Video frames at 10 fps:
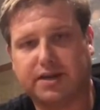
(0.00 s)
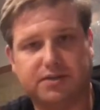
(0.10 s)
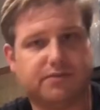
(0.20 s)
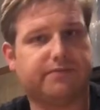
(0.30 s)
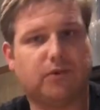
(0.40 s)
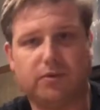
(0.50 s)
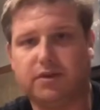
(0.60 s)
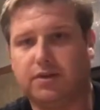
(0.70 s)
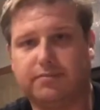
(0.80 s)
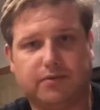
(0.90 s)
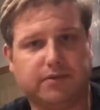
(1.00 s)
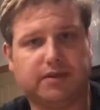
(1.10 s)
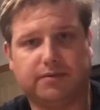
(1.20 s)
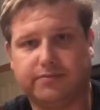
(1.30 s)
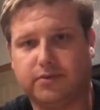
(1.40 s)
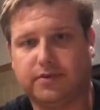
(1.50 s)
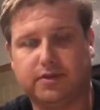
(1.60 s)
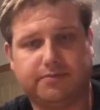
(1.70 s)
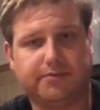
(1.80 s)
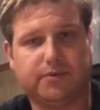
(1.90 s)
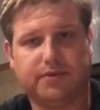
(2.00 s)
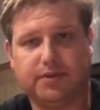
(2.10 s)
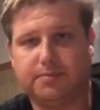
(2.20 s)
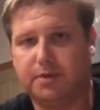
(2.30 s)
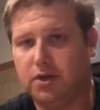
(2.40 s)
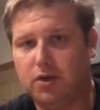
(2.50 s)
You just fold it up, fold it up, fold it up, fold it up,